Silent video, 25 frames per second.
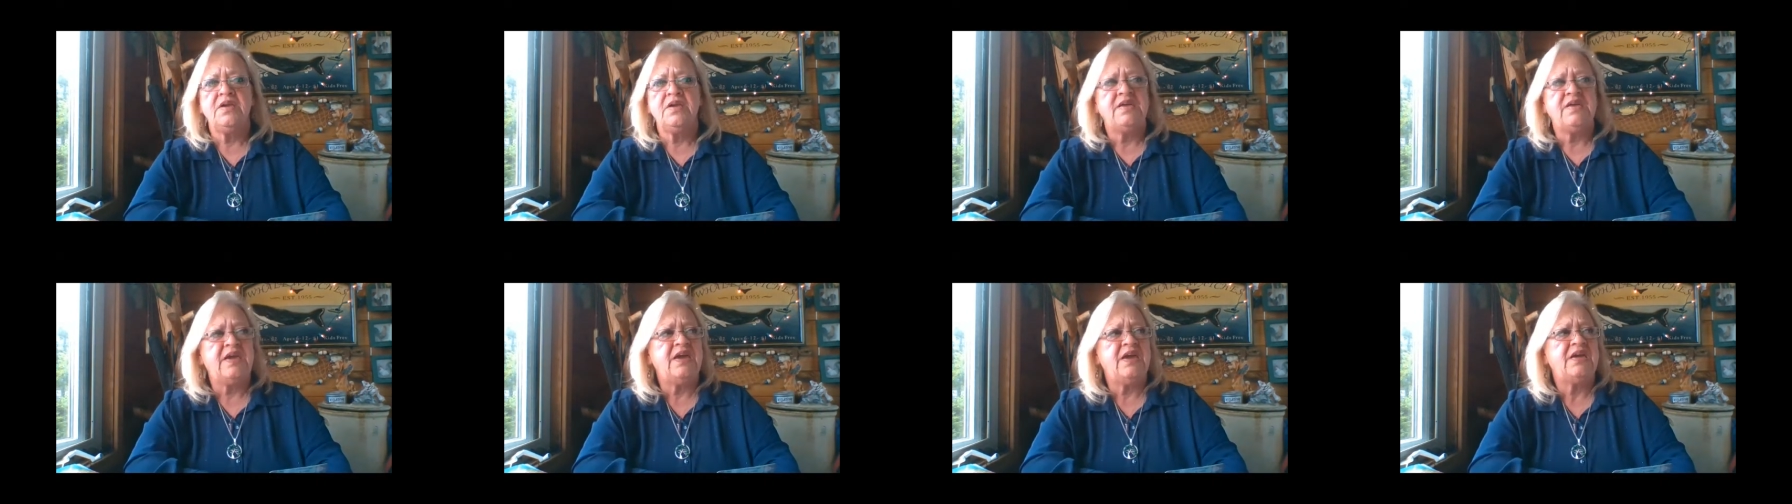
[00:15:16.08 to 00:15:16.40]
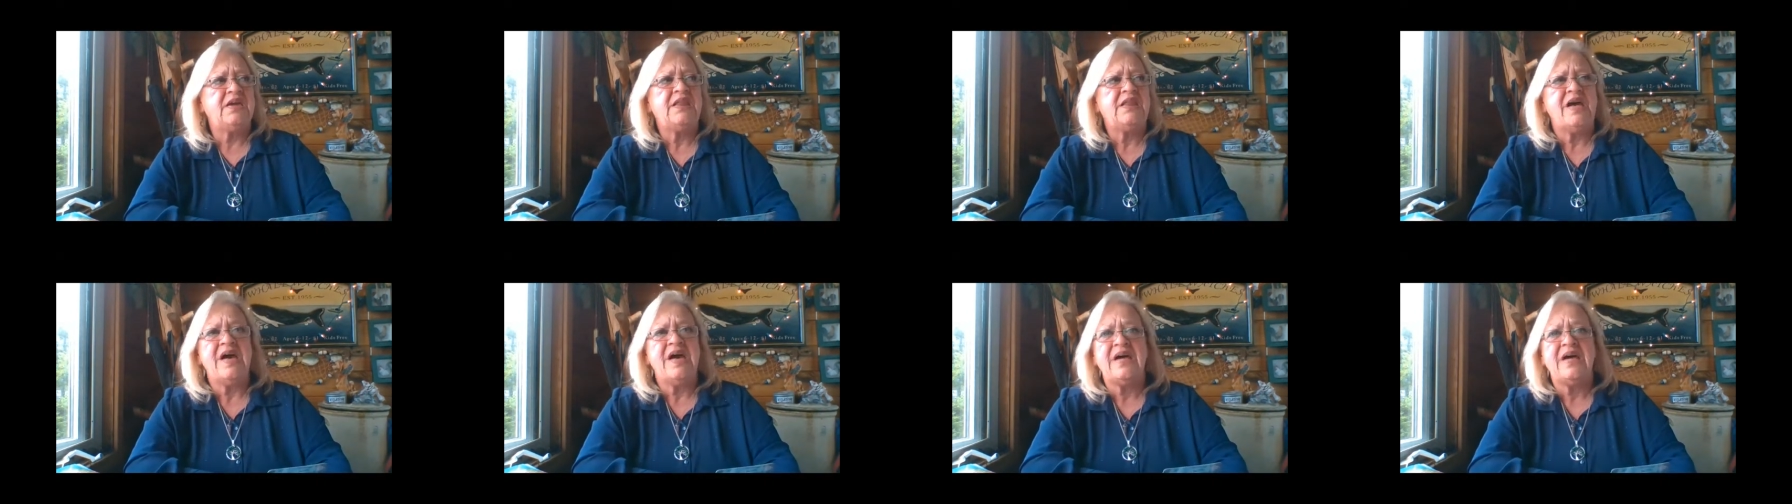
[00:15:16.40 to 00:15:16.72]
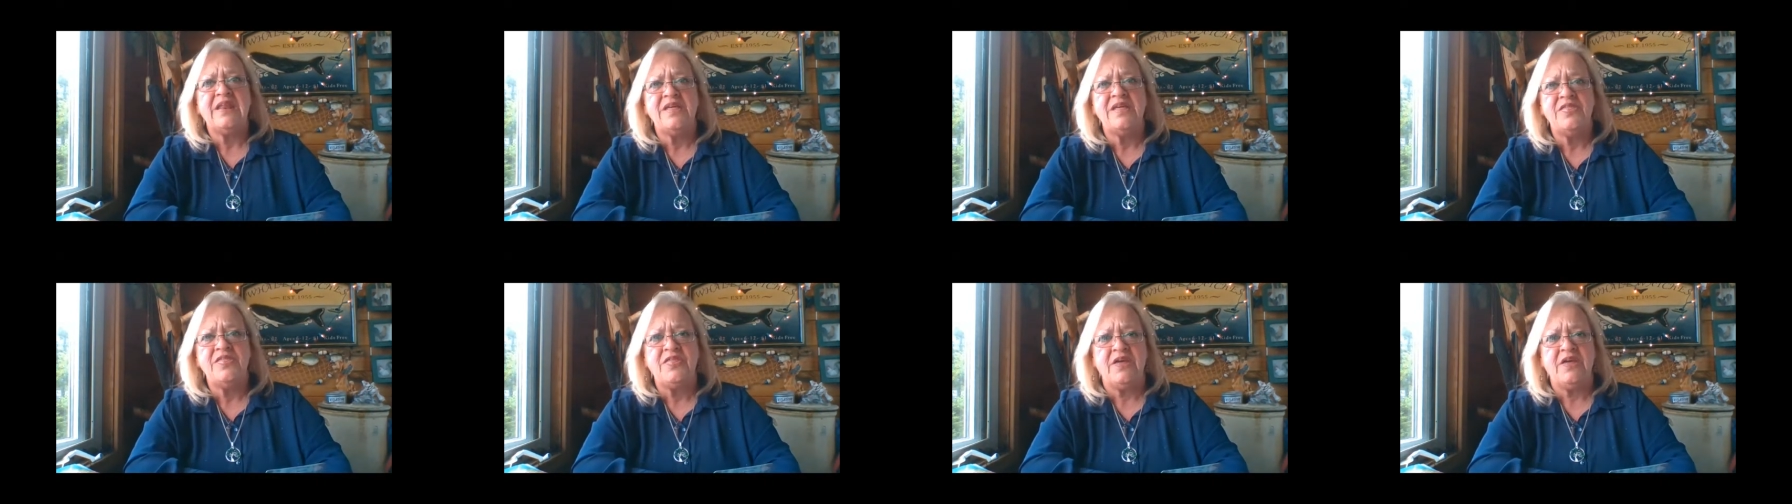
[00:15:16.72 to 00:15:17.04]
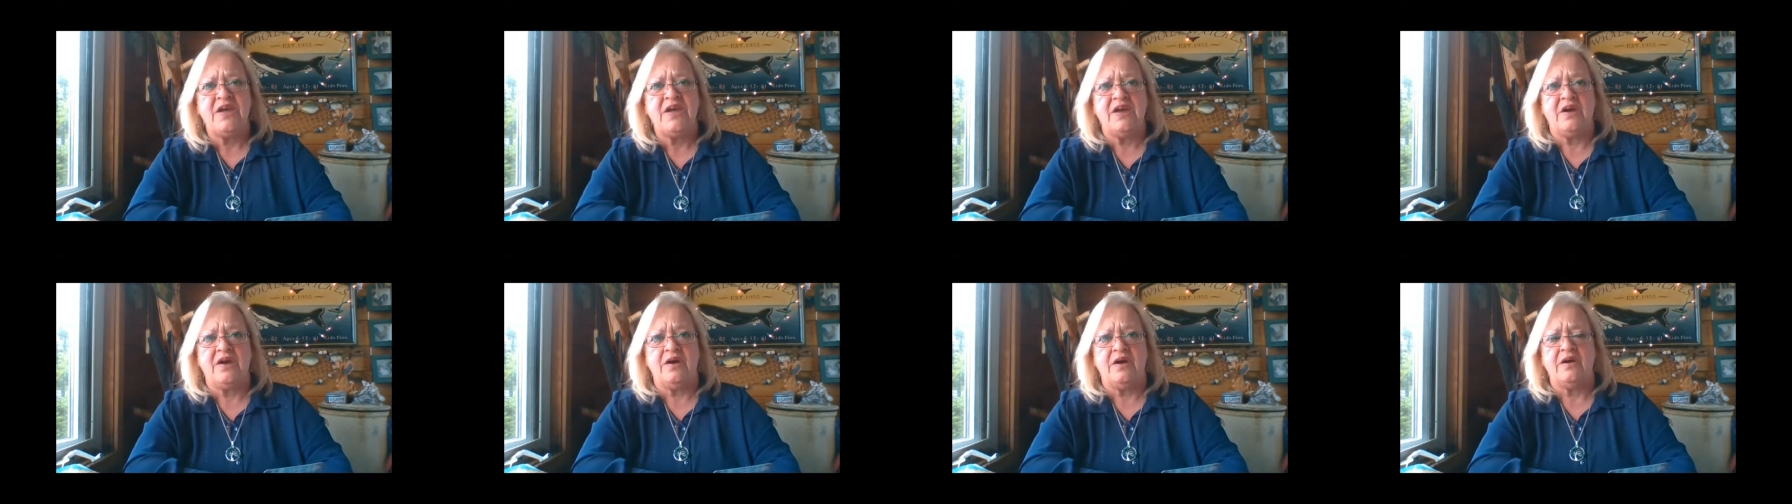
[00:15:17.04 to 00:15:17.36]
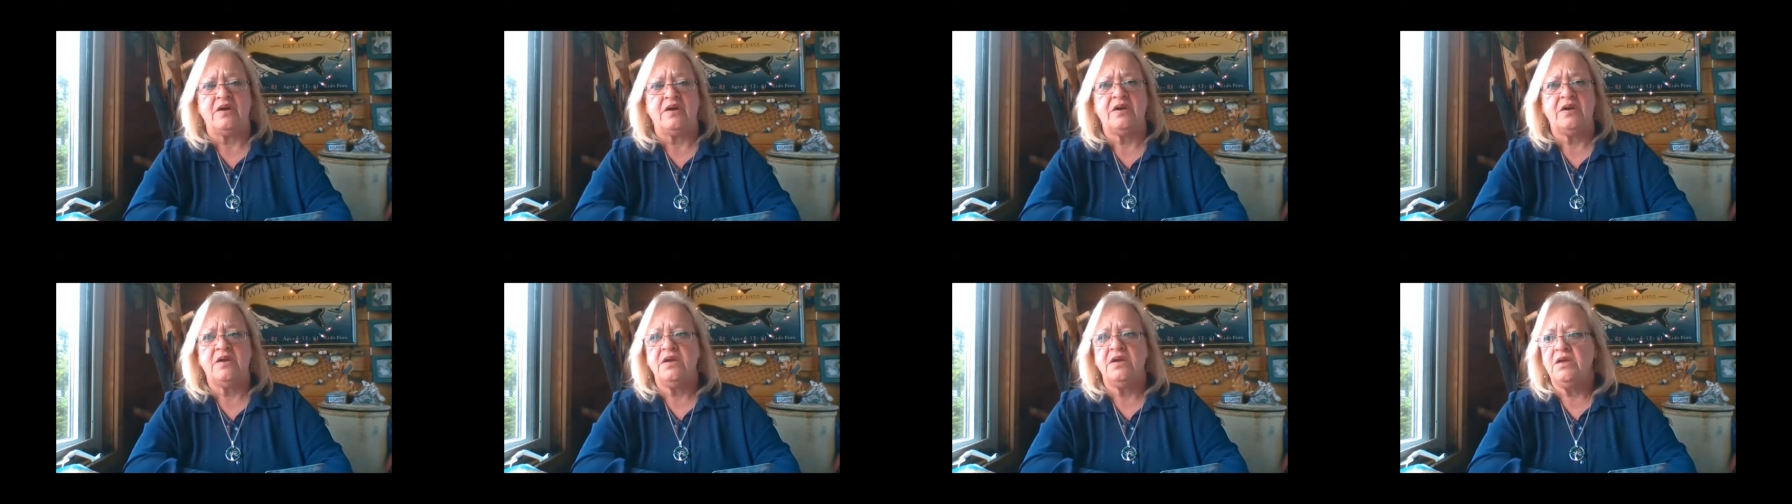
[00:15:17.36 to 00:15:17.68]
Get out of there.
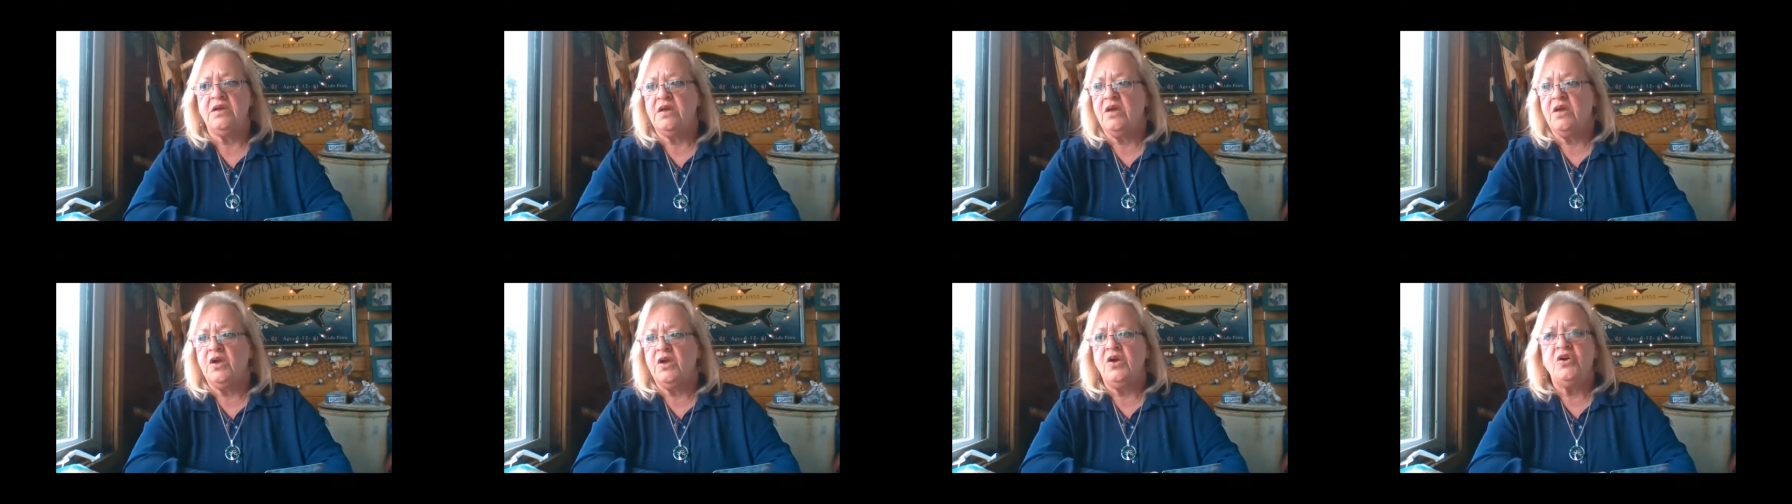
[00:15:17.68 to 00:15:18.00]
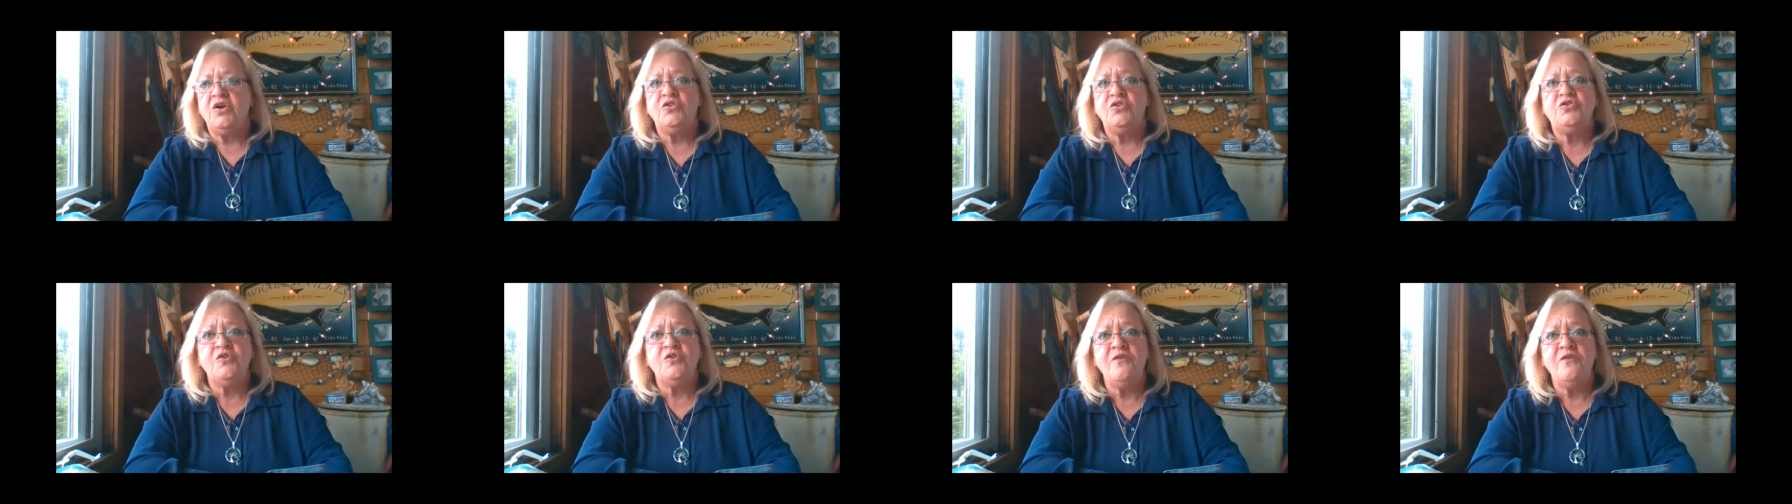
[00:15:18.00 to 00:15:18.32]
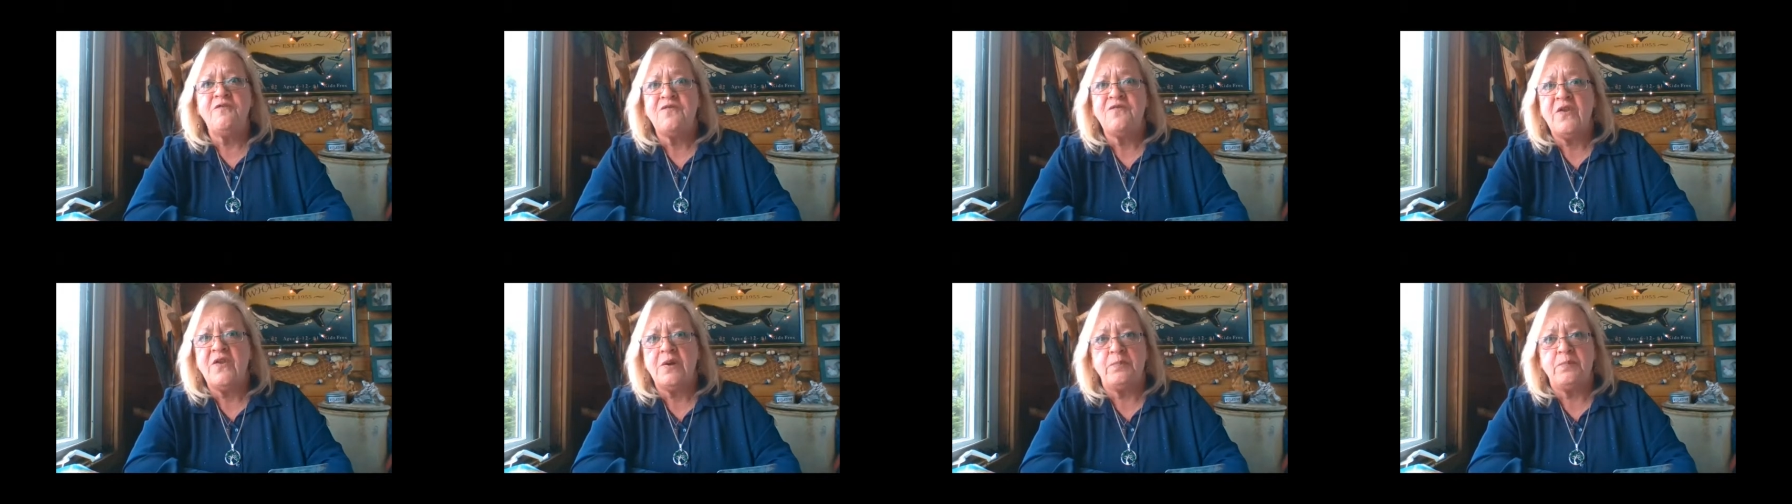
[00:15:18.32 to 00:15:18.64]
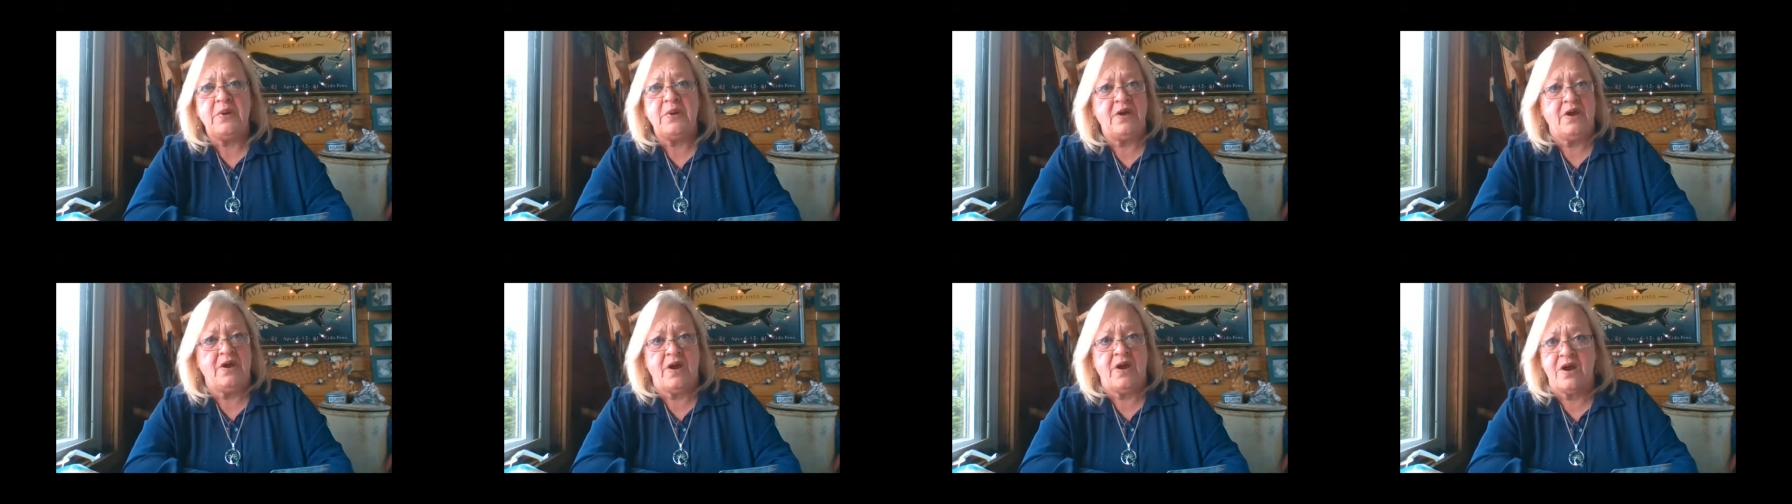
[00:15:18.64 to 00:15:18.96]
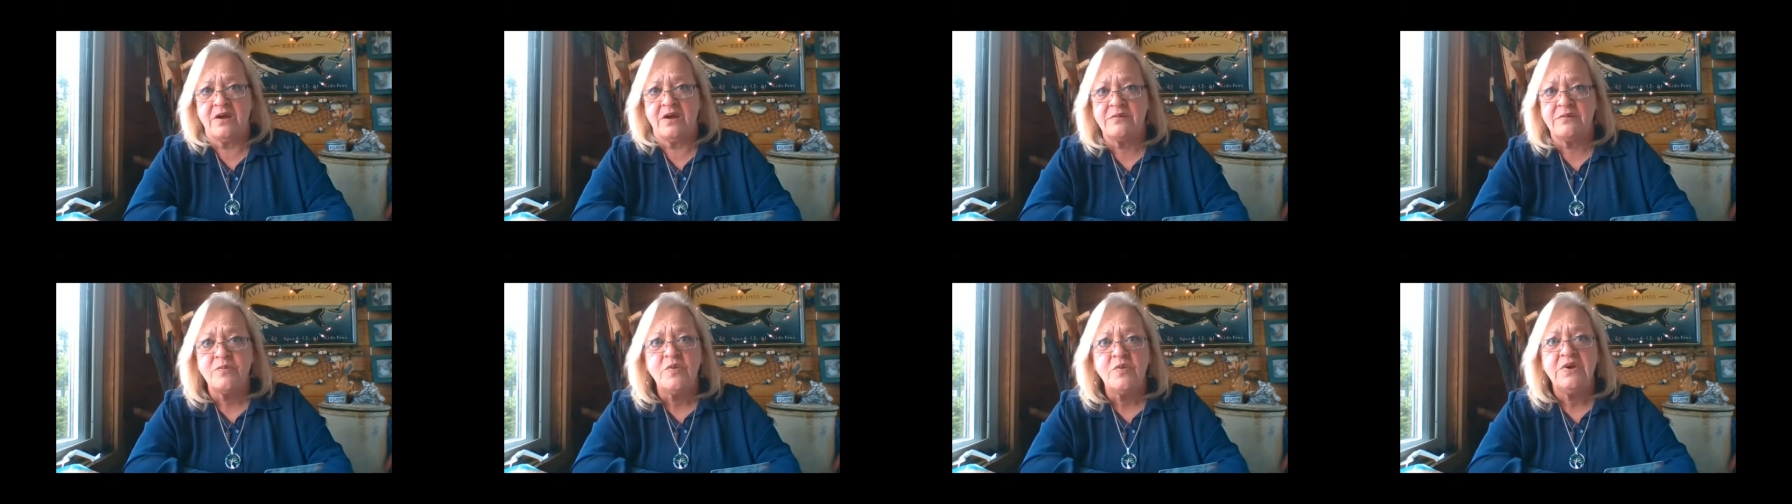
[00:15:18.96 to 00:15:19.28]
Do flippin'
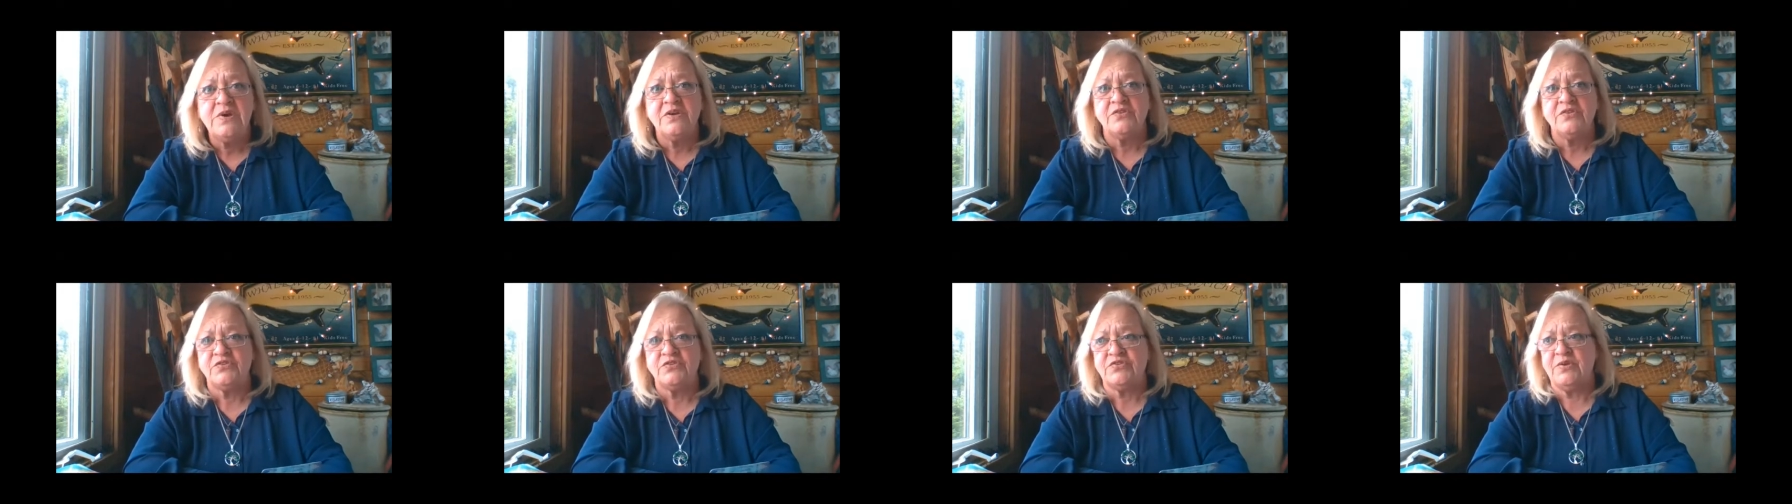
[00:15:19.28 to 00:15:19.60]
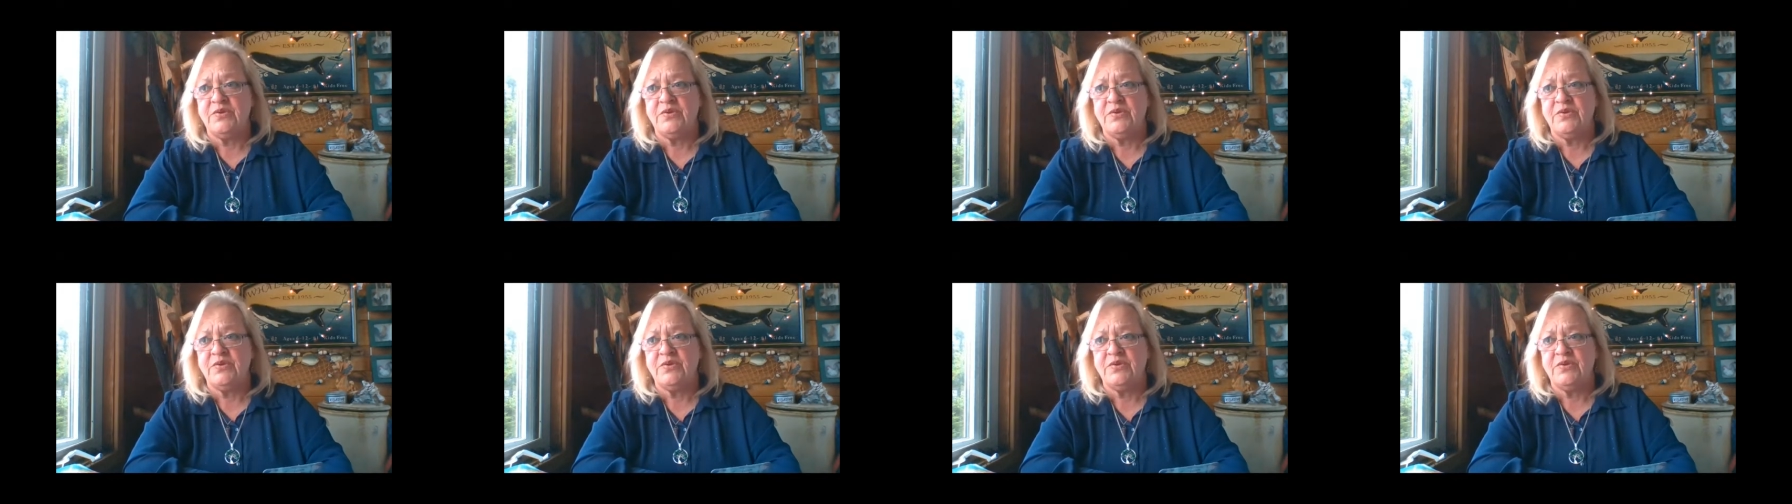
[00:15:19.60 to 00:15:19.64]
cartwheels